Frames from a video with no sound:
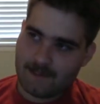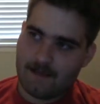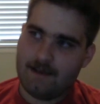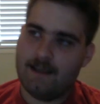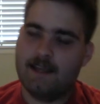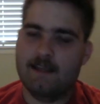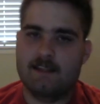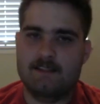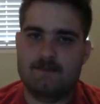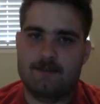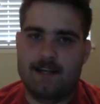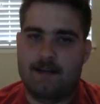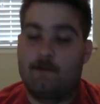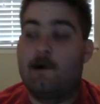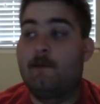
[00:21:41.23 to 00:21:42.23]
Yeah, that's
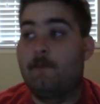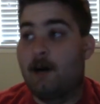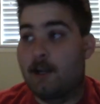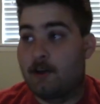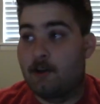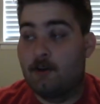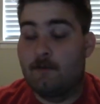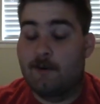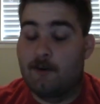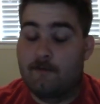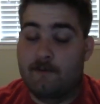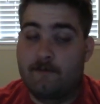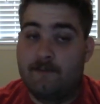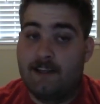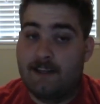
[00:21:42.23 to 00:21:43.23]
right, I want Monokuma
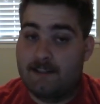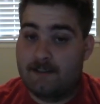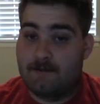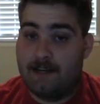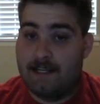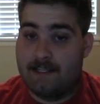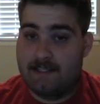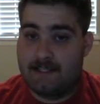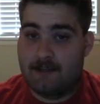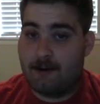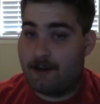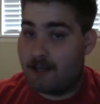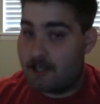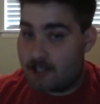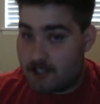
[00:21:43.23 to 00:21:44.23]
over Phoenix Wright. Is there
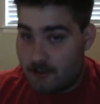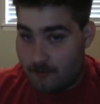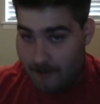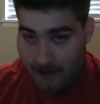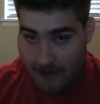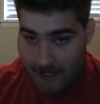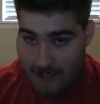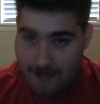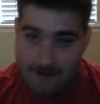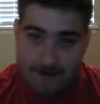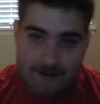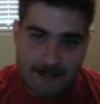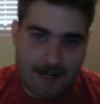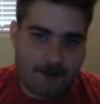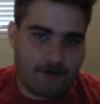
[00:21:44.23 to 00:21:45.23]
an issue with that?
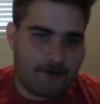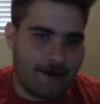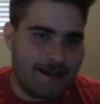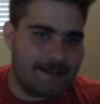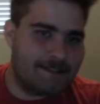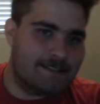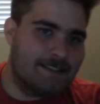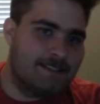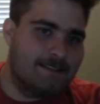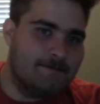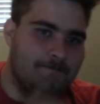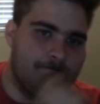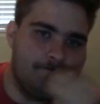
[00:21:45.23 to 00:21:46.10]
Now, granted,